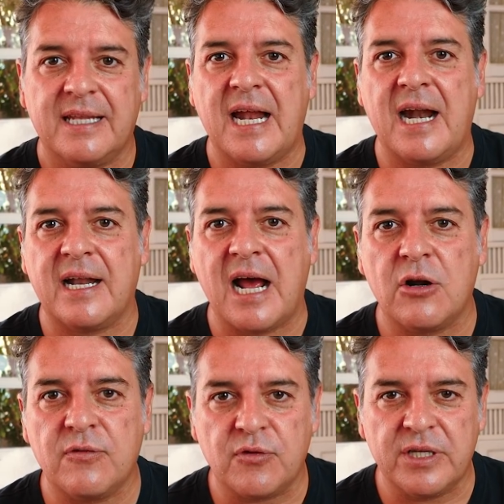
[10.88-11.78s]
that are
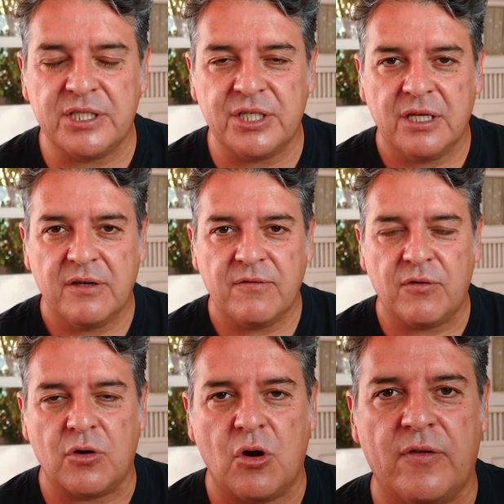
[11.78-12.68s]
out of reach
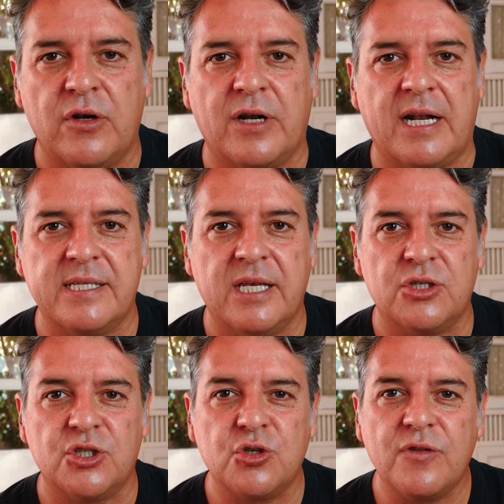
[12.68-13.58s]
for other
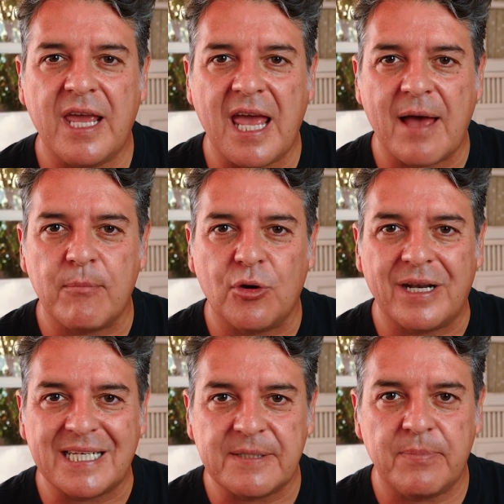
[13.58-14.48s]
organizations. Today, I'm going
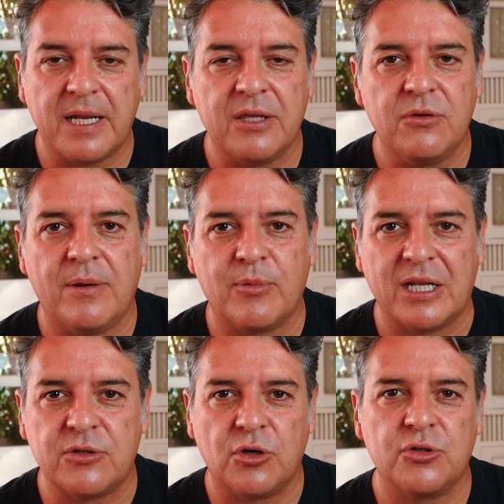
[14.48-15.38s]

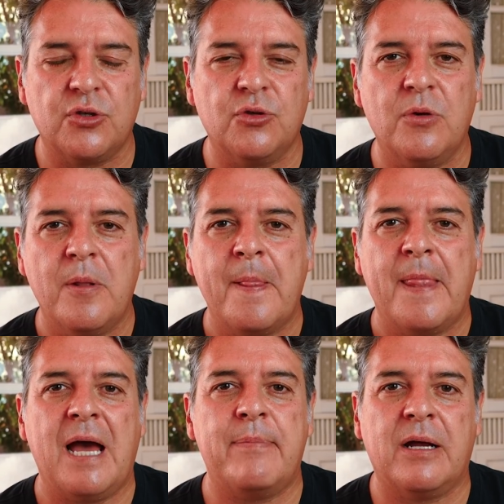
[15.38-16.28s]
to talk to you
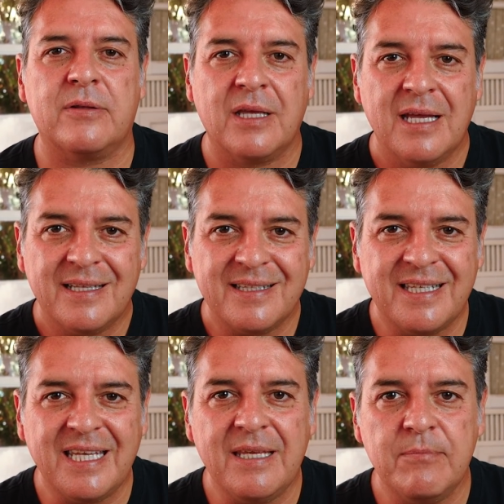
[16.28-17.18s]
about
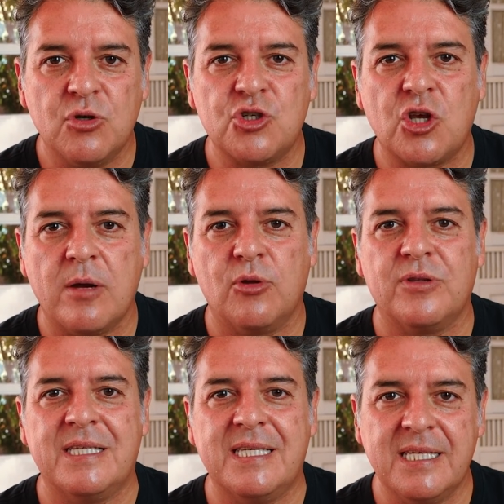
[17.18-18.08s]
the most common
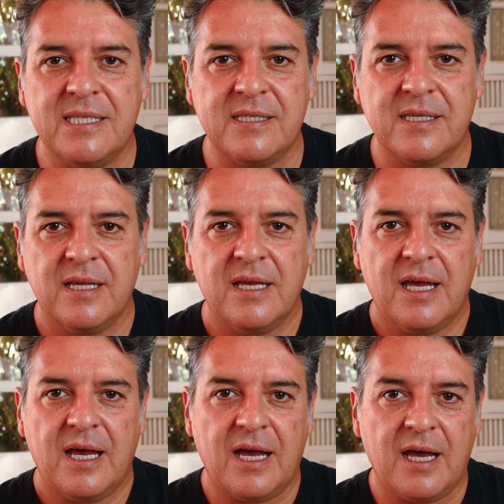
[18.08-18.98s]
disease
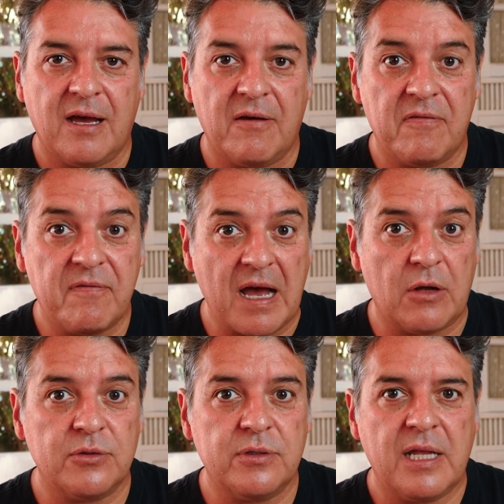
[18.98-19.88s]

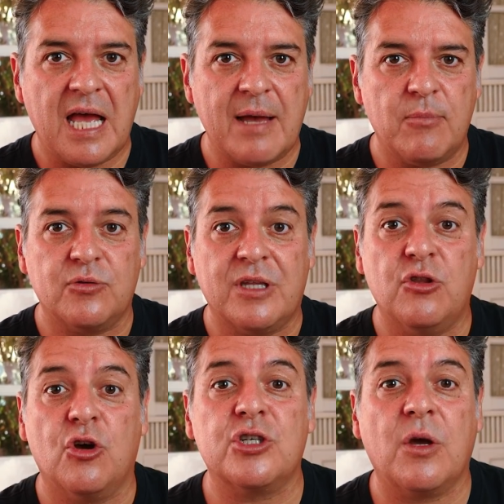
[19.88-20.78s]
found among the
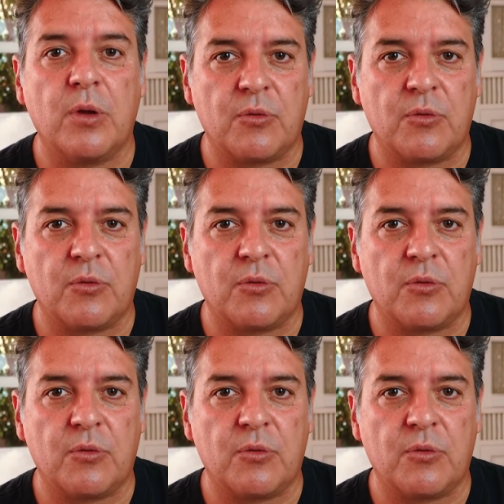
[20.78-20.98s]
dogs that we